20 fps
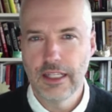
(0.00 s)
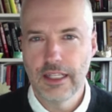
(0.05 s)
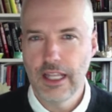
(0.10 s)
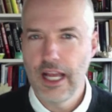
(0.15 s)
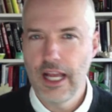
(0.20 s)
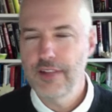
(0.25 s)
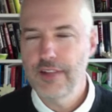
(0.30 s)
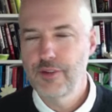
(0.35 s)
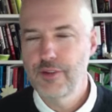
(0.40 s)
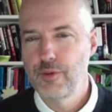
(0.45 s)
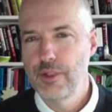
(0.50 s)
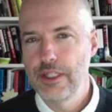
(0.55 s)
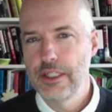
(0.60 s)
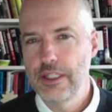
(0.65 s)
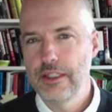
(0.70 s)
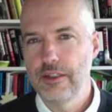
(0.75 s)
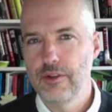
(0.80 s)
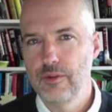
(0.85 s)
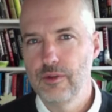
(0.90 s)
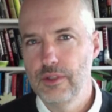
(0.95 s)
And last
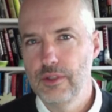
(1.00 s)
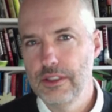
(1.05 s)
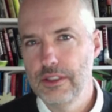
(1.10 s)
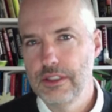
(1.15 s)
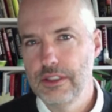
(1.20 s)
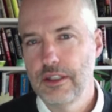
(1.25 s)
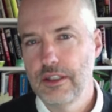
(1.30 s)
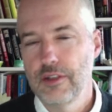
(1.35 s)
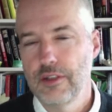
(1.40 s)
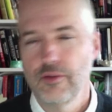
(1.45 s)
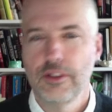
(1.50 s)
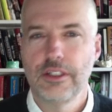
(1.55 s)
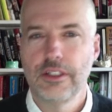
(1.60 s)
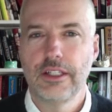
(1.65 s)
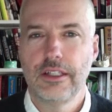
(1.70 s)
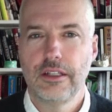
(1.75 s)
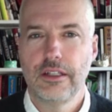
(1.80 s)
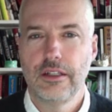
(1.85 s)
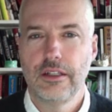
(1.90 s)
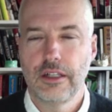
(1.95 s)
week it was
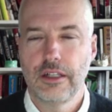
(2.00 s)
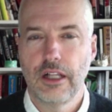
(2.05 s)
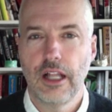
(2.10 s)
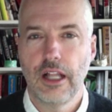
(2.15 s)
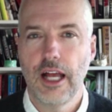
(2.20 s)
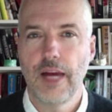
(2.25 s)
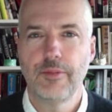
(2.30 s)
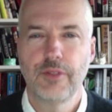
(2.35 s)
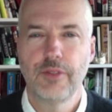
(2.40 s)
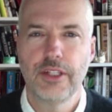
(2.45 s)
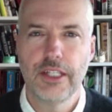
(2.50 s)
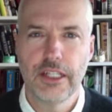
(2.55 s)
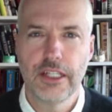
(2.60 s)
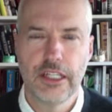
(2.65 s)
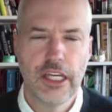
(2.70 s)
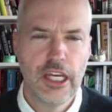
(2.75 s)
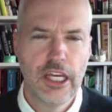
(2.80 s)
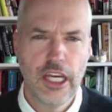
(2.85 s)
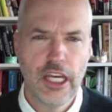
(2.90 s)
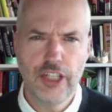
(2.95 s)
Hillary's
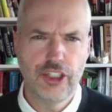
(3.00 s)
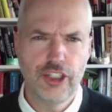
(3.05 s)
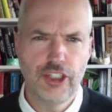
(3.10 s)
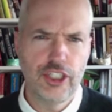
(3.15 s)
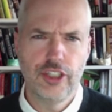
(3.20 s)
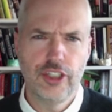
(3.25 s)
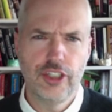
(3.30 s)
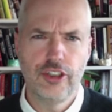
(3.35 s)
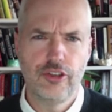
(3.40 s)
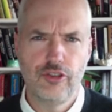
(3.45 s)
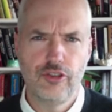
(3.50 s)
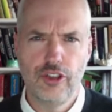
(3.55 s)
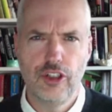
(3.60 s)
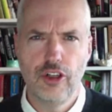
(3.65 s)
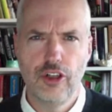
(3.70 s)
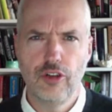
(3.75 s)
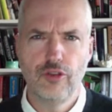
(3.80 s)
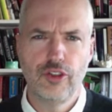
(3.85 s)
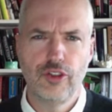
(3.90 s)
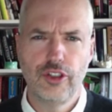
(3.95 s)
collapsing, and she's you
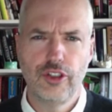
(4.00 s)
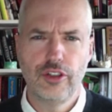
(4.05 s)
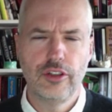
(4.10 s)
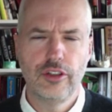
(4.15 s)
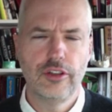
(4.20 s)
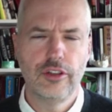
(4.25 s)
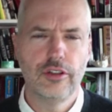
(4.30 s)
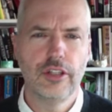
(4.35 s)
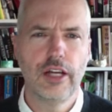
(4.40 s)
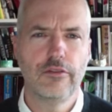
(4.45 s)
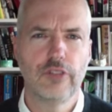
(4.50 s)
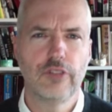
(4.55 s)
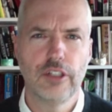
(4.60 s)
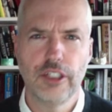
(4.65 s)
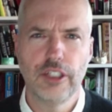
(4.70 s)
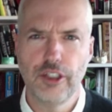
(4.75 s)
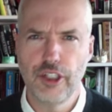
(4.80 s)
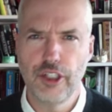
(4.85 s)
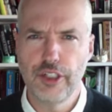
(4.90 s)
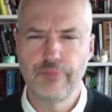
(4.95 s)
know she's
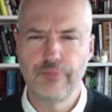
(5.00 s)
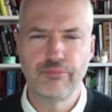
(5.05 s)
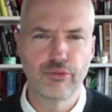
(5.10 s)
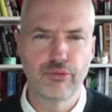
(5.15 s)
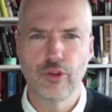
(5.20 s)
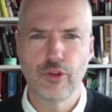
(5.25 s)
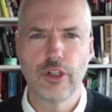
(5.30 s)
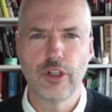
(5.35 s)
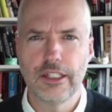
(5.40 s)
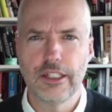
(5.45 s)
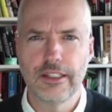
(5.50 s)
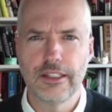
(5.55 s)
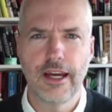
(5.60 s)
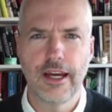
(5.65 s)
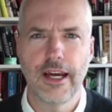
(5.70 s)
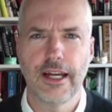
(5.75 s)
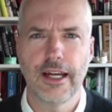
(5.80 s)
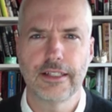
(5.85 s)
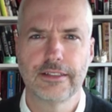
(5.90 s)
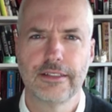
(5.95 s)
leveling these brutal
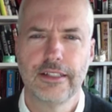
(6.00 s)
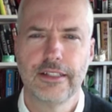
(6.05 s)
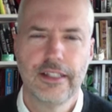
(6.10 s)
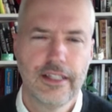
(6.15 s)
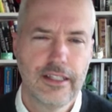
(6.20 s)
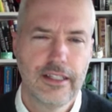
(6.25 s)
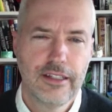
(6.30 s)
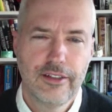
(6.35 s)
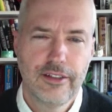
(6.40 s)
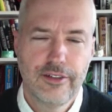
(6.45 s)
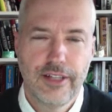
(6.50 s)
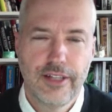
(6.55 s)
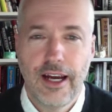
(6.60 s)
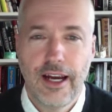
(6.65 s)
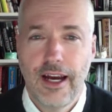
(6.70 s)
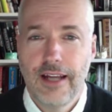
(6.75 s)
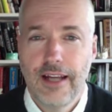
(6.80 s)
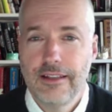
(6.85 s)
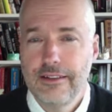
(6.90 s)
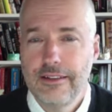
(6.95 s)
attacks. They're
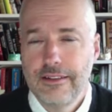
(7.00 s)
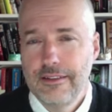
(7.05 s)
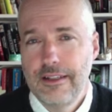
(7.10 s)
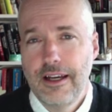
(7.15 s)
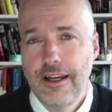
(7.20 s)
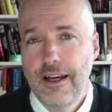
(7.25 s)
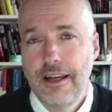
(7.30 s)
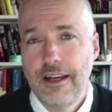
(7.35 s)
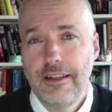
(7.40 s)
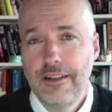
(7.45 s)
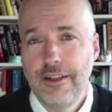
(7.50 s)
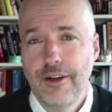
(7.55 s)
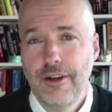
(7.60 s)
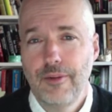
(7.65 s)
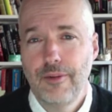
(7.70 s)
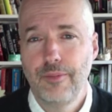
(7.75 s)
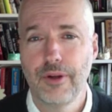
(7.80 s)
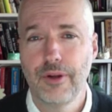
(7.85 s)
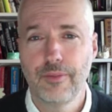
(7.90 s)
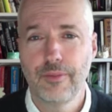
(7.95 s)
not. I, you
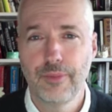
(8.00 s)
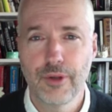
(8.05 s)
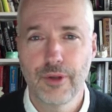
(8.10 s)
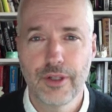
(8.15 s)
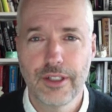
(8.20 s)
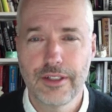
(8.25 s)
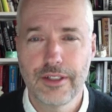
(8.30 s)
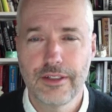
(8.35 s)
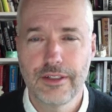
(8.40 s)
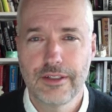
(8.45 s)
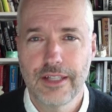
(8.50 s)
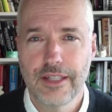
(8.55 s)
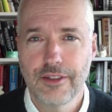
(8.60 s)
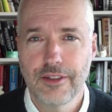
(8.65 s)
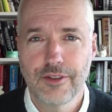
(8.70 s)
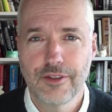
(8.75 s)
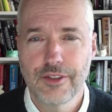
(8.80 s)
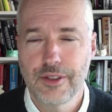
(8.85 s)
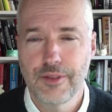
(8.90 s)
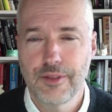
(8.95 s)
know, Bernie
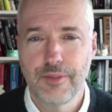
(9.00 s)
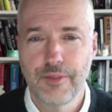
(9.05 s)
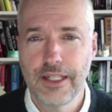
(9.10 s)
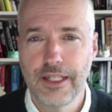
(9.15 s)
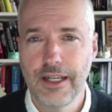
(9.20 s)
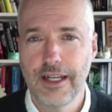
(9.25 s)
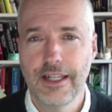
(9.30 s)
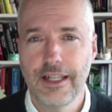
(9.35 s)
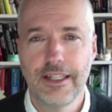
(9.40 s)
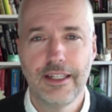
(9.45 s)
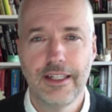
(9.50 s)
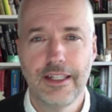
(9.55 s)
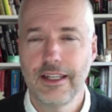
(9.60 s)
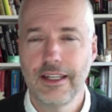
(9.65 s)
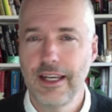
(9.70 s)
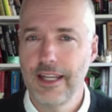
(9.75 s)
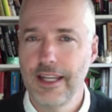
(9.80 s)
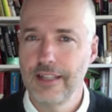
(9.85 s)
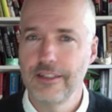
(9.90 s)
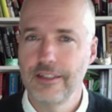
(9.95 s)
Sanders is a big guy. He can
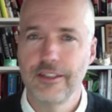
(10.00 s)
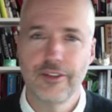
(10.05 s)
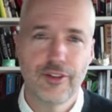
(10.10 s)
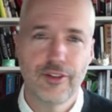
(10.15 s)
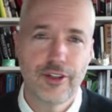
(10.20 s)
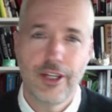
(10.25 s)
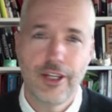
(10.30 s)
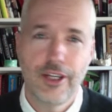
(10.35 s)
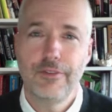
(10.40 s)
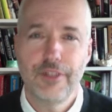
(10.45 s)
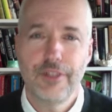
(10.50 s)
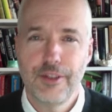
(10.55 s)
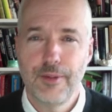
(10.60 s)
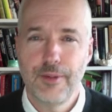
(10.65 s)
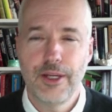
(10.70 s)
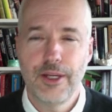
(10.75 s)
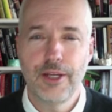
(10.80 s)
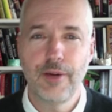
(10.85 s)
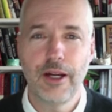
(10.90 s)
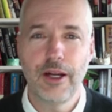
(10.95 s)
handle it. They're going to have a
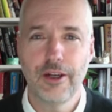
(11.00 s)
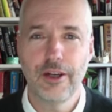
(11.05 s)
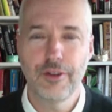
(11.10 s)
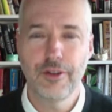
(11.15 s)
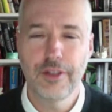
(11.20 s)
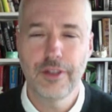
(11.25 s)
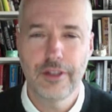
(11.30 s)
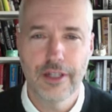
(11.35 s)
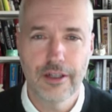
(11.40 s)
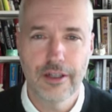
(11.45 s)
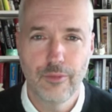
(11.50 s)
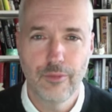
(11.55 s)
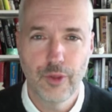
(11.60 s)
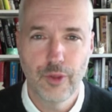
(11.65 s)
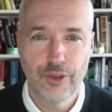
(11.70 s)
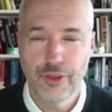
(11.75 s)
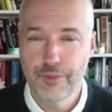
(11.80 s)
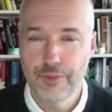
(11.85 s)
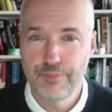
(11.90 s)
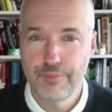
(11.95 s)
debate about health care,
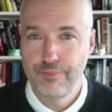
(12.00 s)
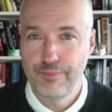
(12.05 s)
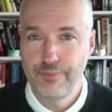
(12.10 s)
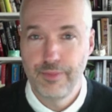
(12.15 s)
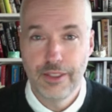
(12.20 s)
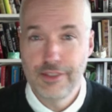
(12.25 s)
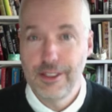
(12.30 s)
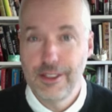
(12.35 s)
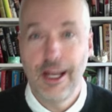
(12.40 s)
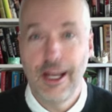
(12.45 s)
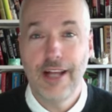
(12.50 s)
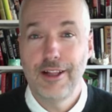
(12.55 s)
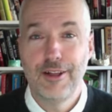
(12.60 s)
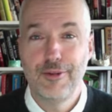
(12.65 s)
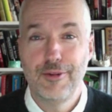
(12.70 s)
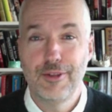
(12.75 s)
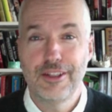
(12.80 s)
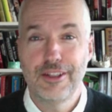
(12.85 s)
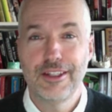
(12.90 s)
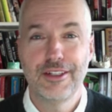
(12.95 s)
which is
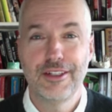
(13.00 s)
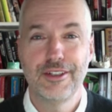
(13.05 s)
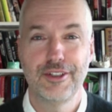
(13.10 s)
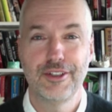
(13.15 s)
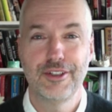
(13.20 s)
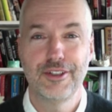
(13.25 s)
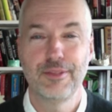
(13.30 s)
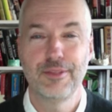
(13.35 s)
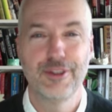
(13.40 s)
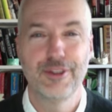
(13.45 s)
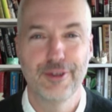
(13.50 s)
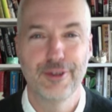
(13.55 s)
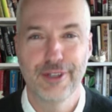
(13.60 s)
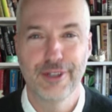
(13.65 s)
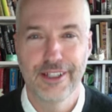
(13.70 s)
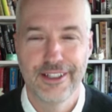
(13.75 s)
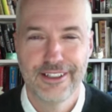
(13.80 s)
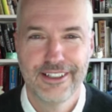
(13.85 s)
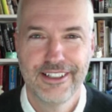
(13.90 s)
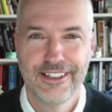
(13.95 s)
exactly what they should be doing.
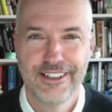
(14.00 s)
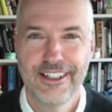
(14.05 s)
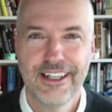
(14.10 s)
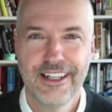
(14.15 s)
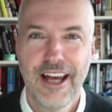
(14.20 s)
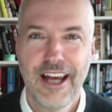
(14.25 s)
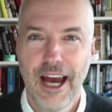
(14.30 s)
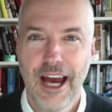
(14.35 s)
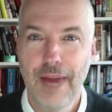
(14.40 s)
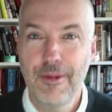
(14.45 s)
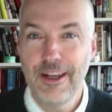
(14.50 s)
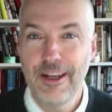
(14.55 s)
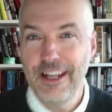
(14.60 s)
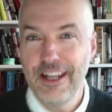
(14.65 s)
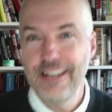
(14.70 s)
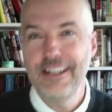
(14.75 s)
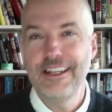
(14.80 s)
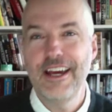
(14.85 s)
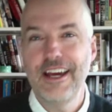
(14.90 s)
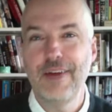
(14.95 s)
Right. Well, I mean,
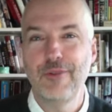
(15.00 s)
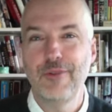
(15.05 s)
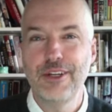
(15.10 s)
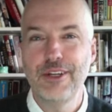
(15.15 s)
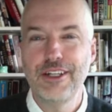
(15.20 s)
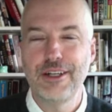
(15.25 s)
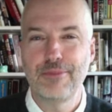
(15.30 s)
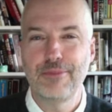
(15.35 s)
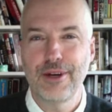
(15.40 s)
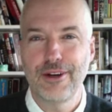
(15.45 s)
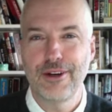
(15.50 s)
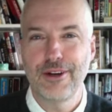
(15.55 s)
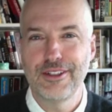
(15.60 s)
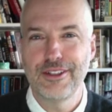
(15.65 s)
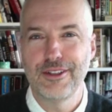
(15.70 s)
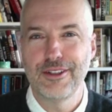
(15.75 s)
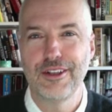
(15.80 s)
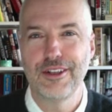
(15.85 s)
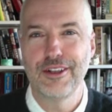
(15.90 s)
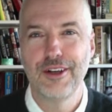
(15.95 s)
I mean, again, when you compare it
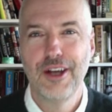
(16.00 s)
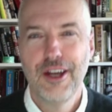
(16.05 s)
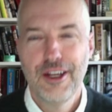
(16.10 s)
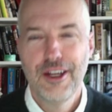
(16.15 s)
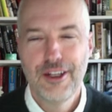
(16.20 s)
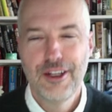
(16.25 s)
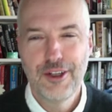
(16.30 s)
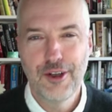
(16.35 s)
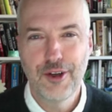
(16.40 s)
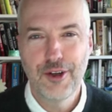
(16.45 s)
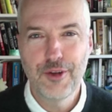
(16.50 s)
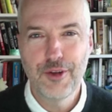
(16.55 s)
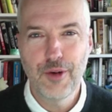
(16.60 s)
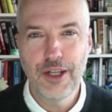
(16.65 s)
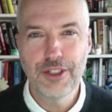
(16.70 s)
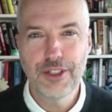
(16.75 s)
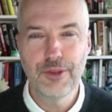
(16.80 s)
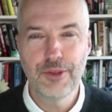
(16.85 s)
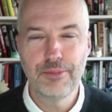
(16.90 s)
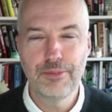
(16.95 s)
to the, you know, you
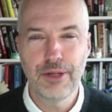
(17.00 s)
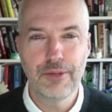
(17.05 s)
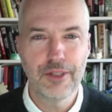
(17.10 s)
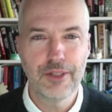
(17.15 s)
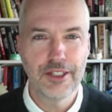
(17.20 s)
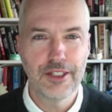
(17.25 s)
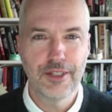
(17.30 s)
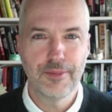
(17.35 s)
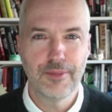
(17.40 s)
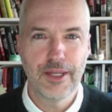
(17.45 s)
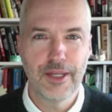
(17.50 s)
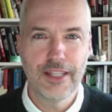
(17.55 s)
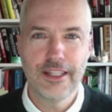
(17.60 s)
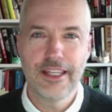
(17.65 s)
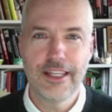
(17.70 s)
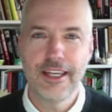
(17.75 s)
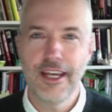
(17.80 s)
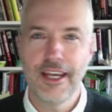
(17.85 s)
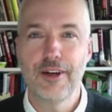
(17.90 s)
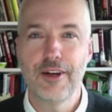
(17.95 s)
watch a Republican debate,
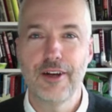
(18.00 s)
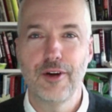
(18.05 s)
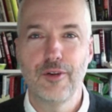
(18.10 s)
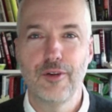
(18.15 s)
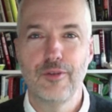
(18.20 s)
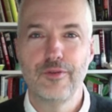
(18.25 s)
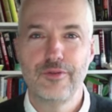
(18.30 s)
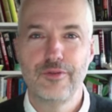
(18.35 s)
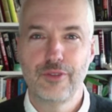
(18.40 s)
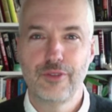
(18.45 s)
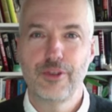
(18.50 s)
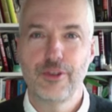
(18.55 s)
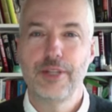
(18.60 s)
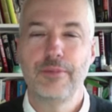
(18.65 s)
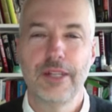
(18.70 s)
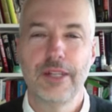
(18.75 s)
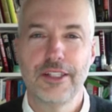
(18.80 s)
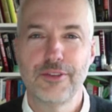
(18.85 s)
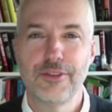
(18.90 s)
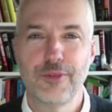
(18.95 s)
they can't go
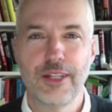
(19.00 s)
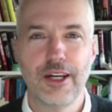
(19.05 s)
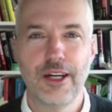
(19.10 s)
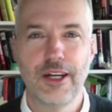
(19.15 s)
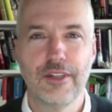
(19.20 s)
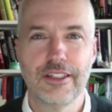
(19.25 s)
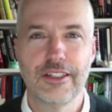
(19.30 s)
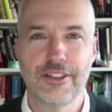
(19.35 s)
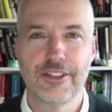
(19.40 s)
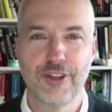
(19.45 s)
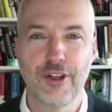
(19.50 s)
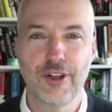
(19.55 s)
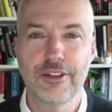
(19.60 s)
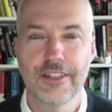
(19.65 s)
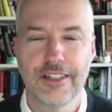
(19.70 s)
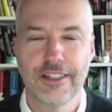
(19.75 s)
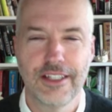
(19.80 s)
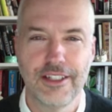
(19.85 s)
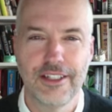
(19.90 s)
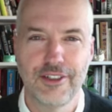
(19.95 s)
three minutes without
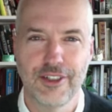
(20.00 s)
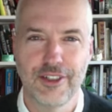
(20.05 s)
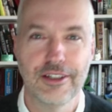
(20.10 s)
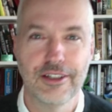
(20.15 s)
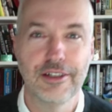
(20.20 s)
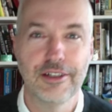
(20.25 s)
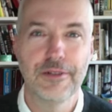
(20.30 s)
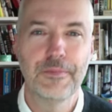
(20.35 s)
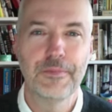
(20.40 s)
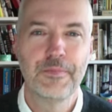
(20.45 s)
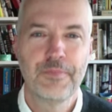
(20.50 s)
insulting each other.